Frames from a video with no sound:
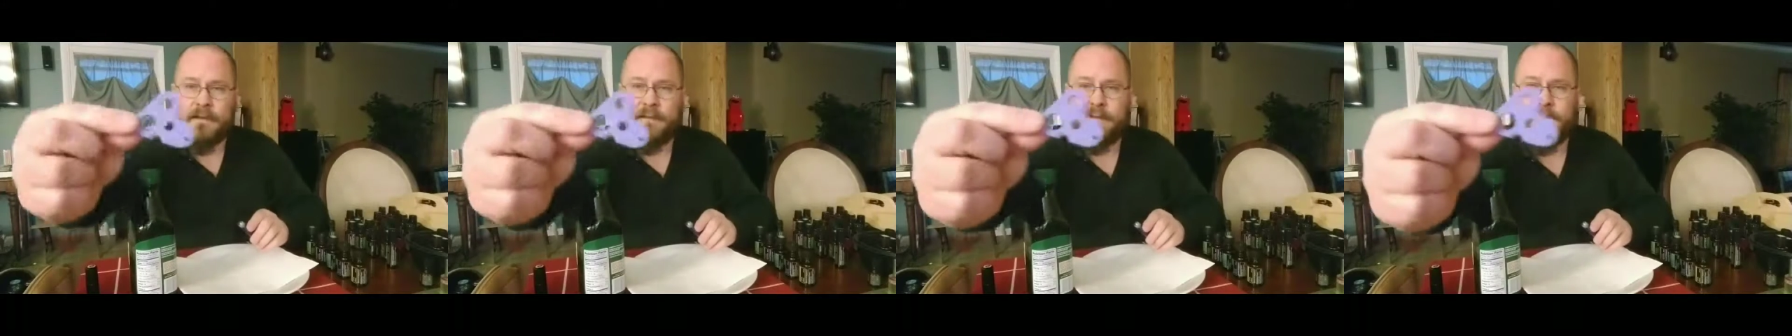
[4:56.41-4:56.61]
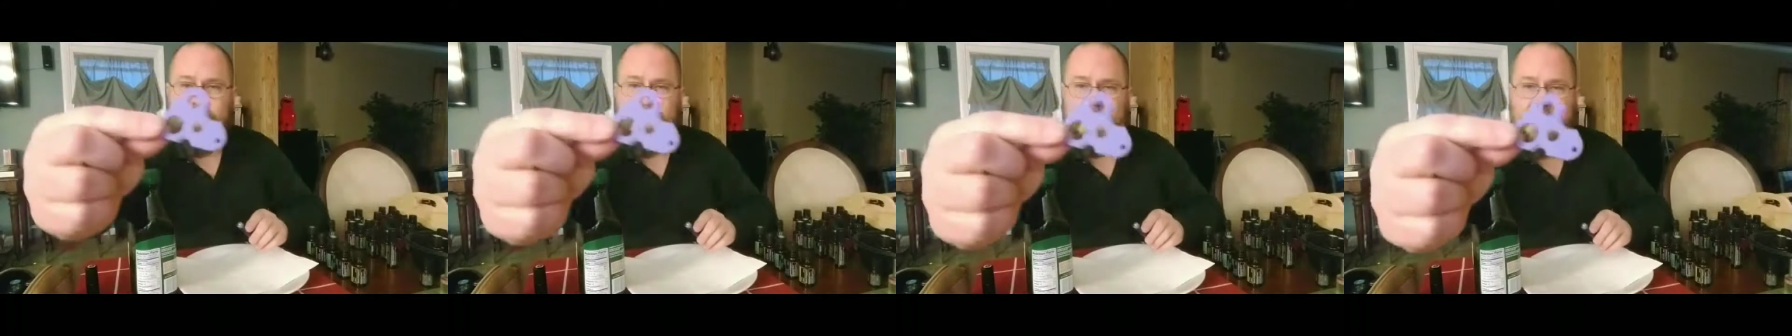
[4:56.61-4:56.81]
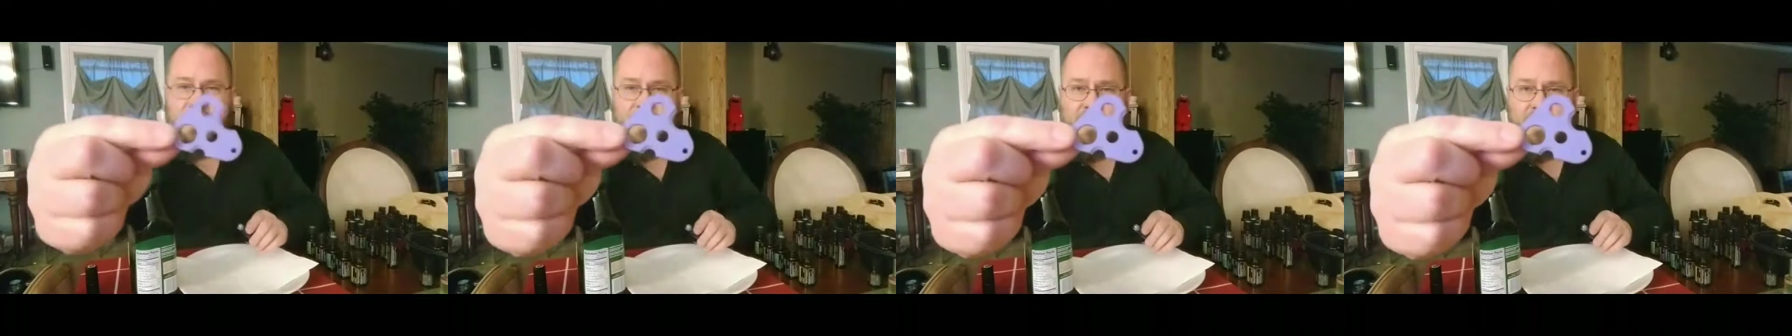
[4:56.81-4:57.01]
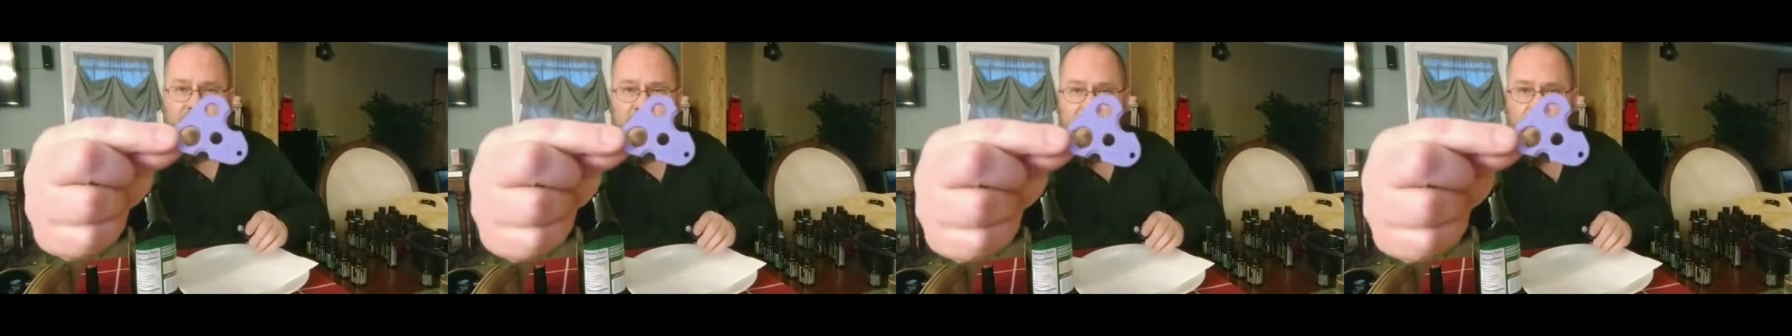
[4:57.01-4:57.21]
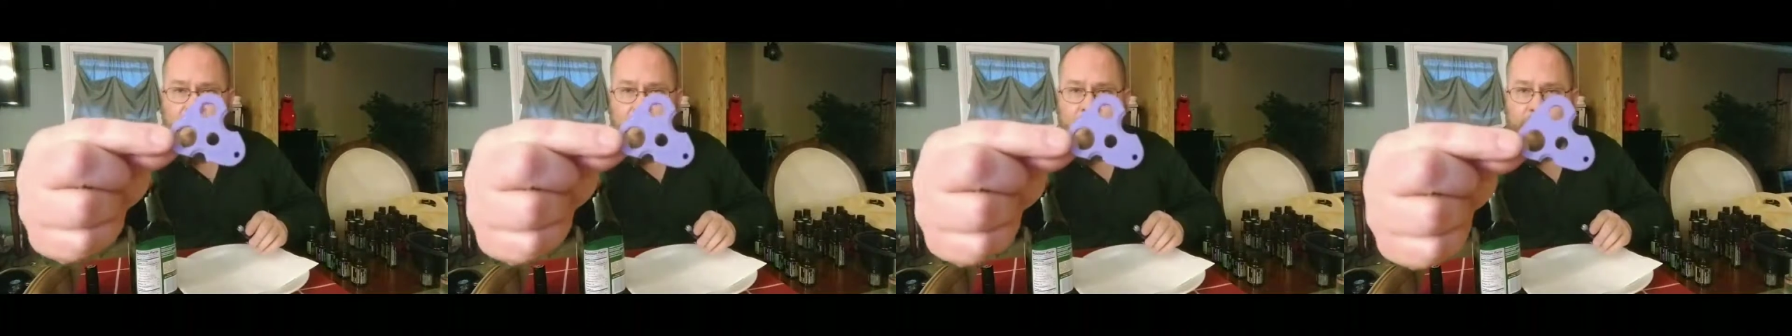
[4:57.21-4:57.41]
device
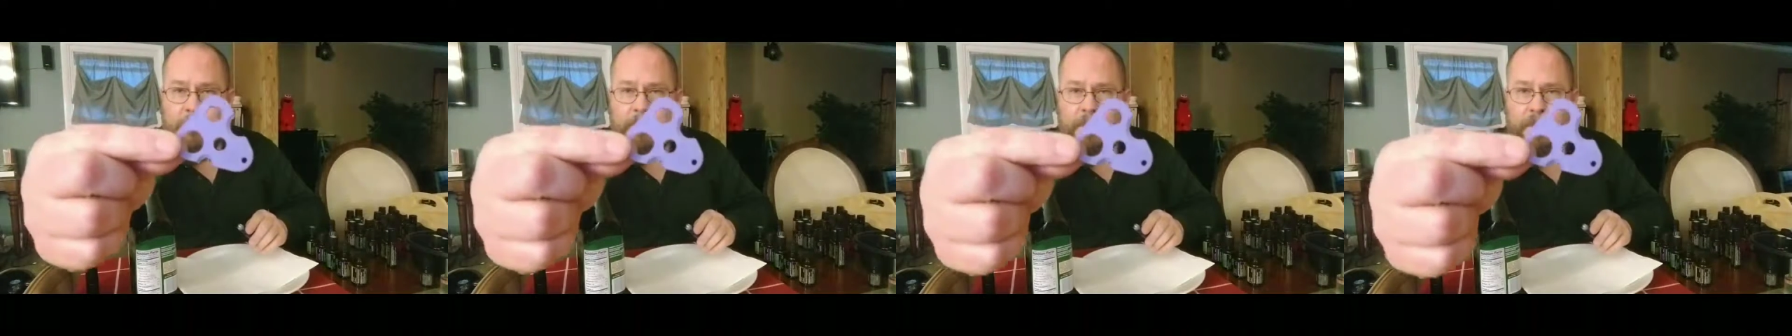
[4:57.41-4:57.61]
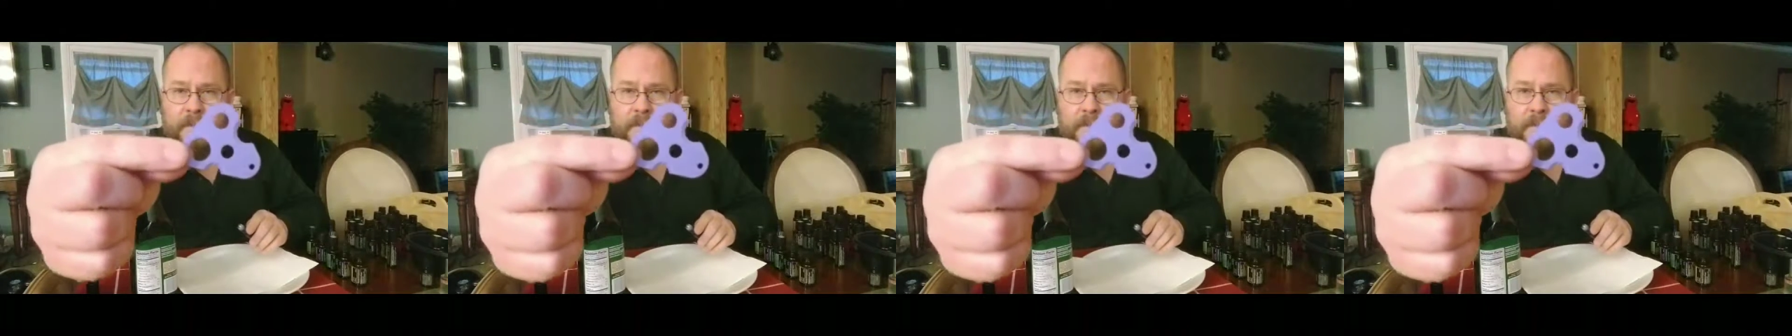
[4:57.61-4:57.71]
here